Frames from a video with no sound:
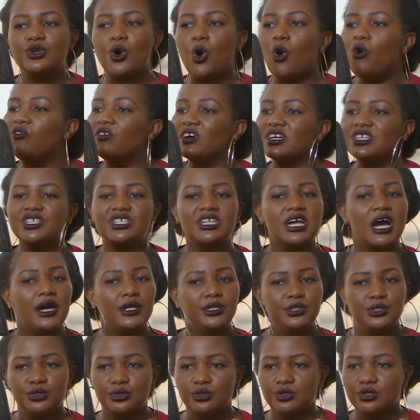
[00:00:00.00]

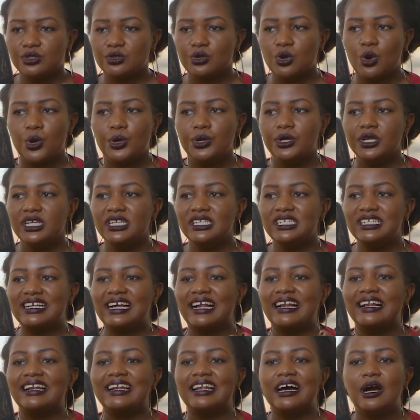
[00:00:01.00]
overshadows or it
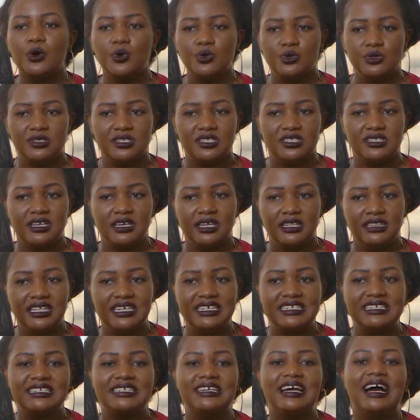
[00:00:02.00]
clouds
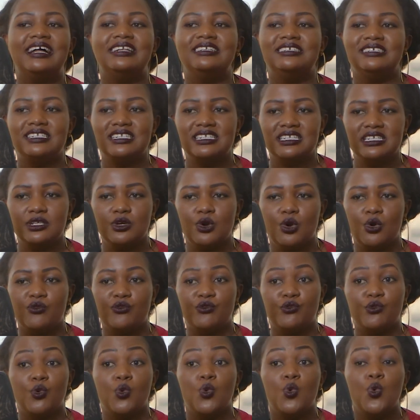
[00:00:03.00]
the reality
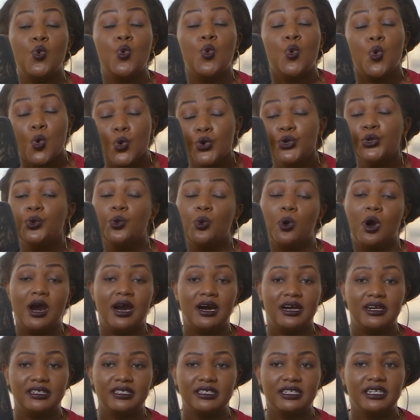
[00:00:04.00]
of who you
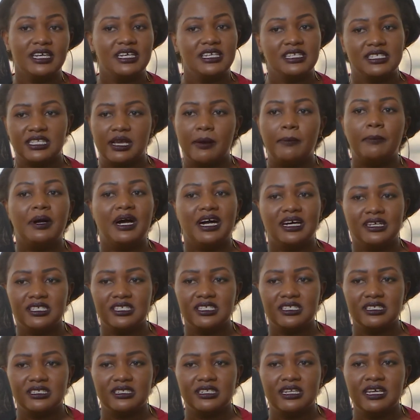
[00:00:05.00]
are as a
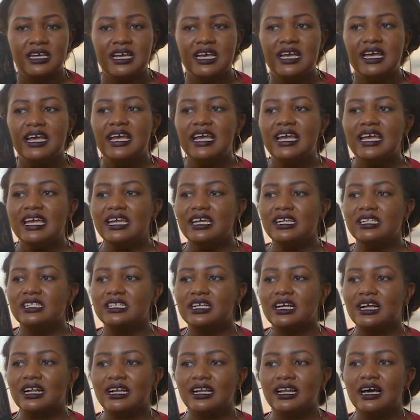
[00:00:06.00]
person.
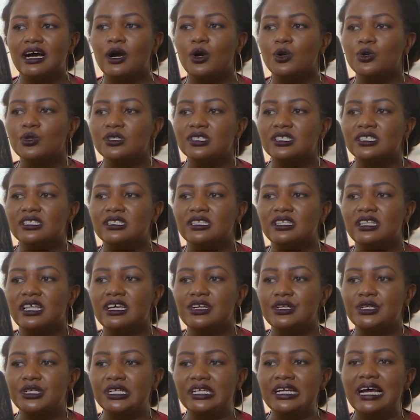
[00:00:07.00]
It clouds
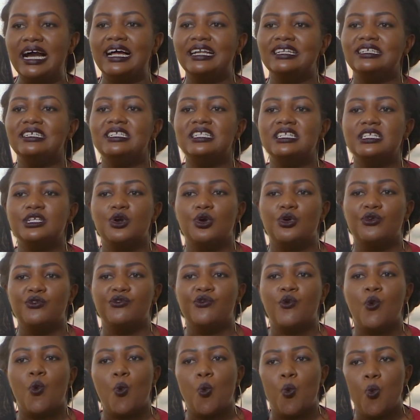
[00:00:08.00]
the reality
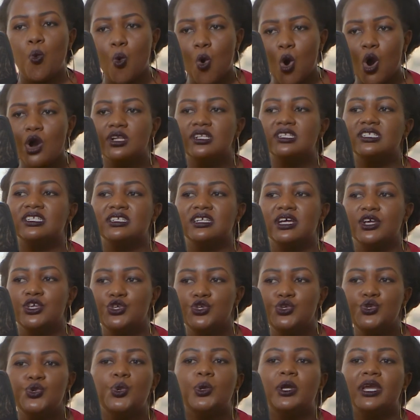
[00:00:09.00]
of what
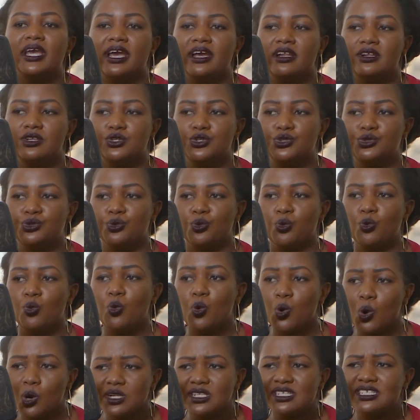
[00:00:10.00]
you can do,
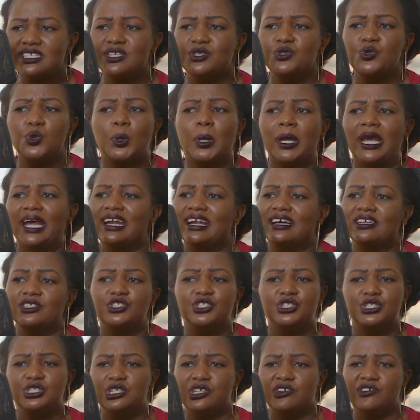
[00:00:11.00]
what you can
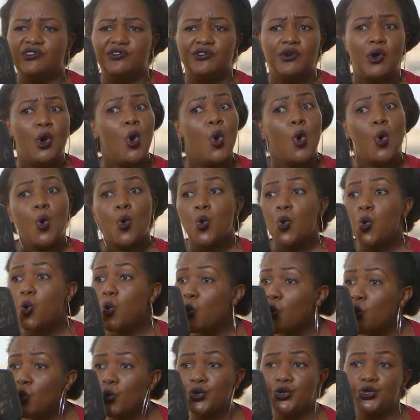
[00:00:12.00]
achieve,
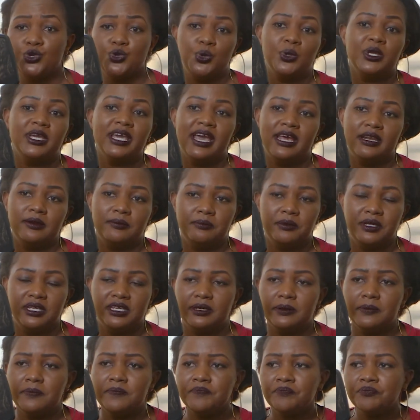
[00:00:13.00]
who you can
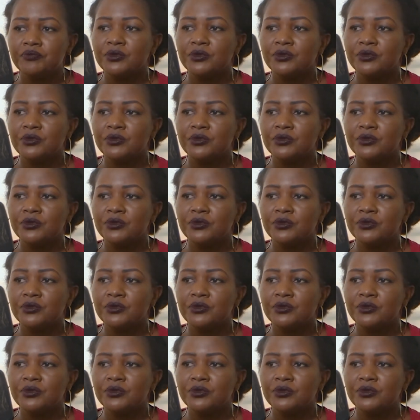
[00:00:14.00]
be.